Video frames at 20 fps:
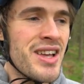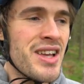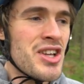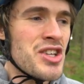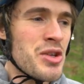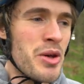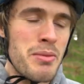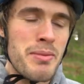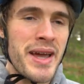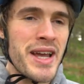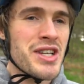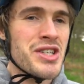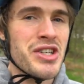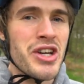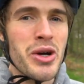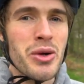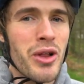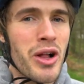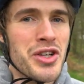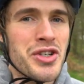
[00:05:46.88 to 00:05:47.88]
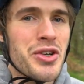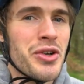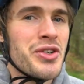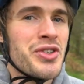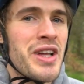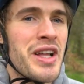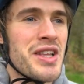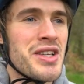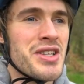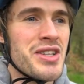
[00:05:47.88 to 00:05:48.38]
So it makes no logical
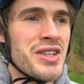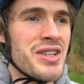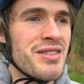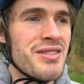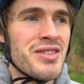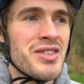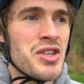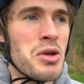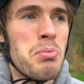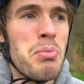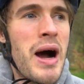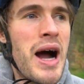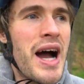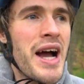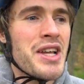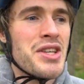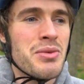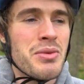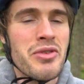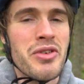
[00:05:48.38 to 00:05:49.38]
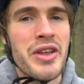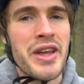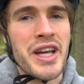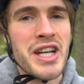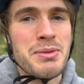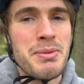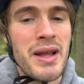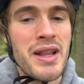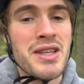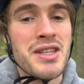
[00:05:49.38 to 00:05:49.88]
sense to buy something really
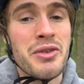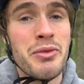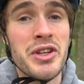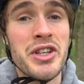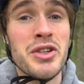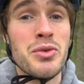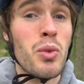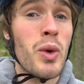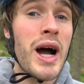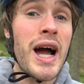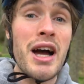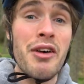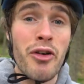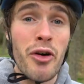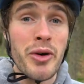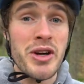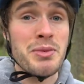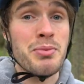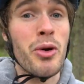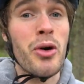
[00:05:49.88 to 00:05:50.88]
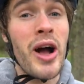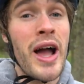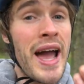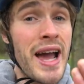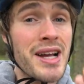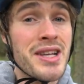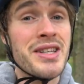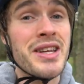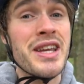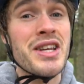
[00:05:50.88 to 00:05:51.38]
expensive, which is why I've always bought
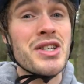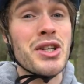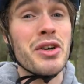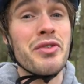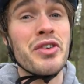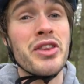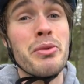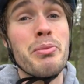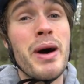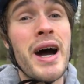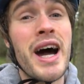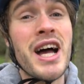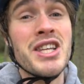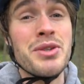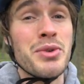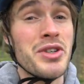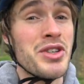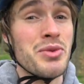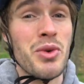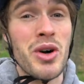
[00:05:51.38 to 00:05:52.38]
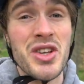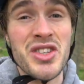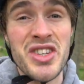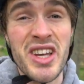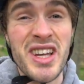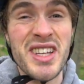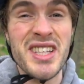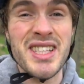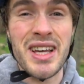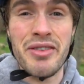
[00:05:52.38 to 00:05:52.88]
XT stuff in the past, which is what,
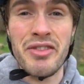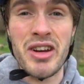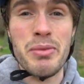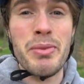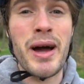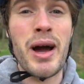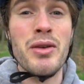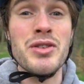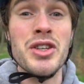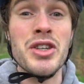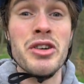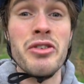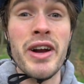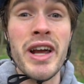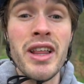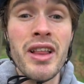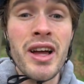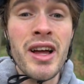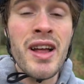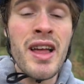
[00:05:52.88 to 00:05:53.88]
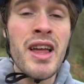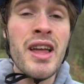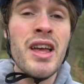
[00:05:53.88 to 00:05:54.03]
60-70 pounds a derailleur.